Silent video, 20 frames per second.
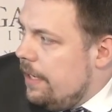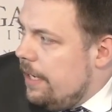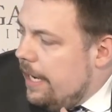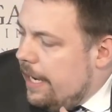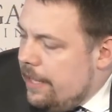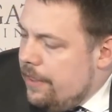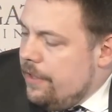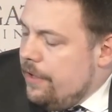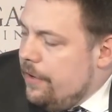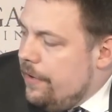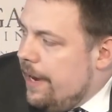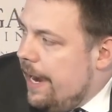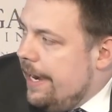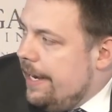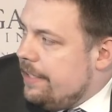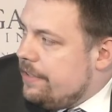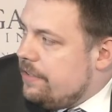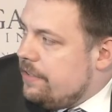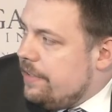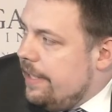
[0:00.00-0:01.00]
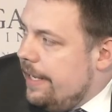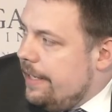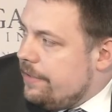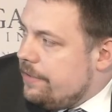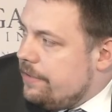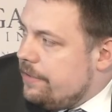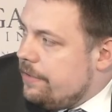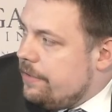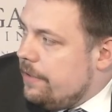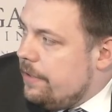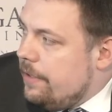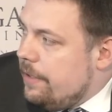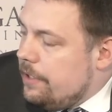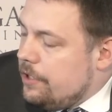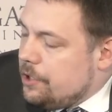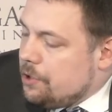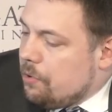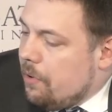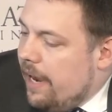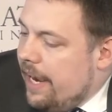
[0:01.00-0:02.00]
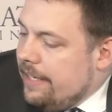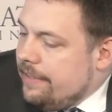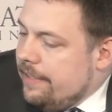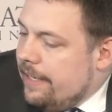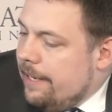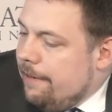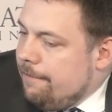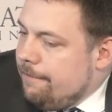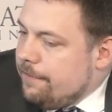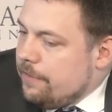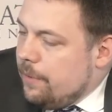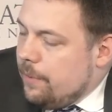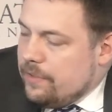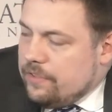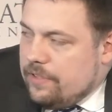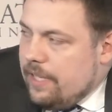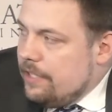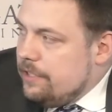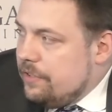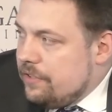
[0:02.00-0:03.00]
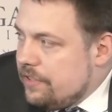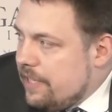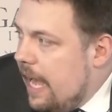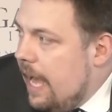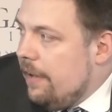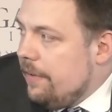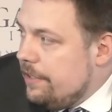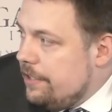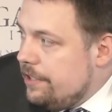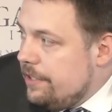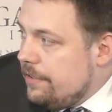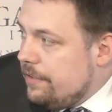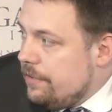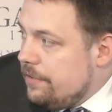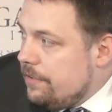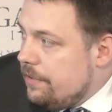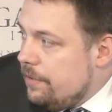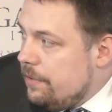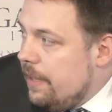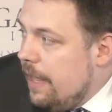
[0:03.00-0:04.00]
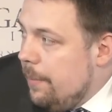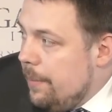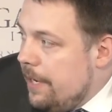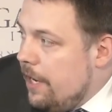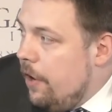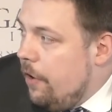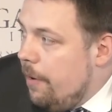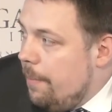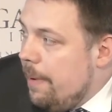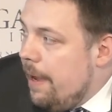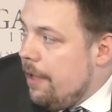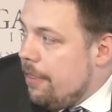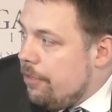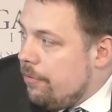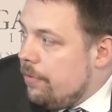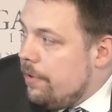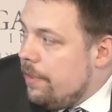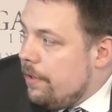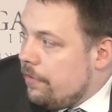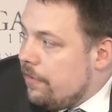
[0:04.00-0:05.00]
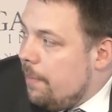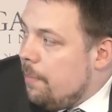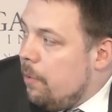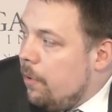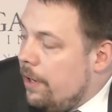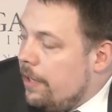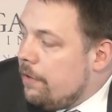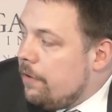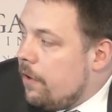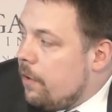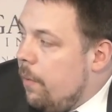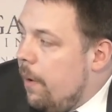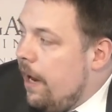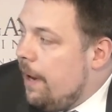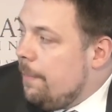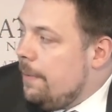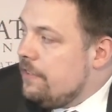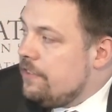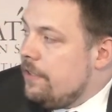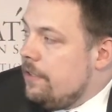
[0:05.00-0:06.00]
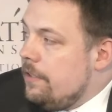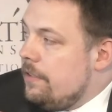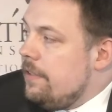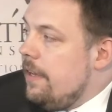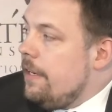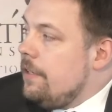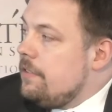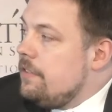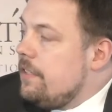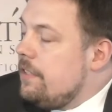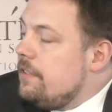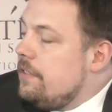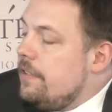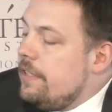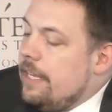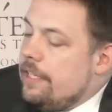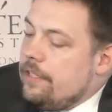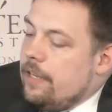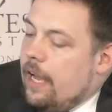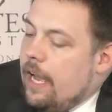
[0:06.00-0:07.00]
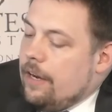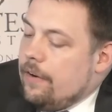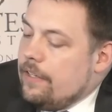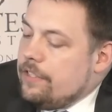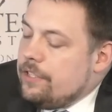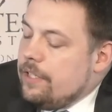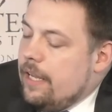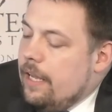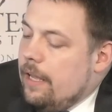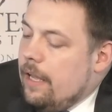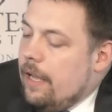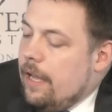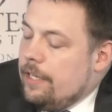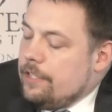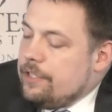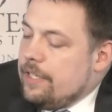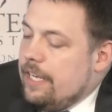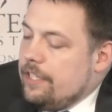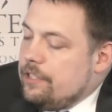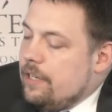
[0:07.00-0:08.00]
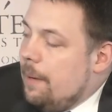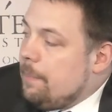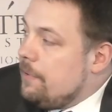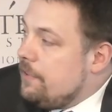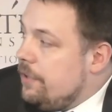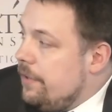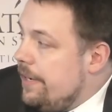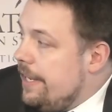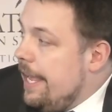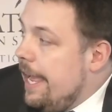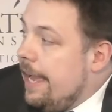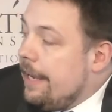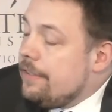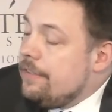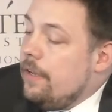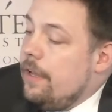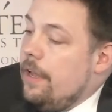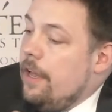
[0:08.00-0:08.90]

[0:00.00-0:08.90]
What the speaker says: in the United States trying to influence not just colleges that we know about through their reporting requirements under Title VI of the Higher Education Opportunity Act,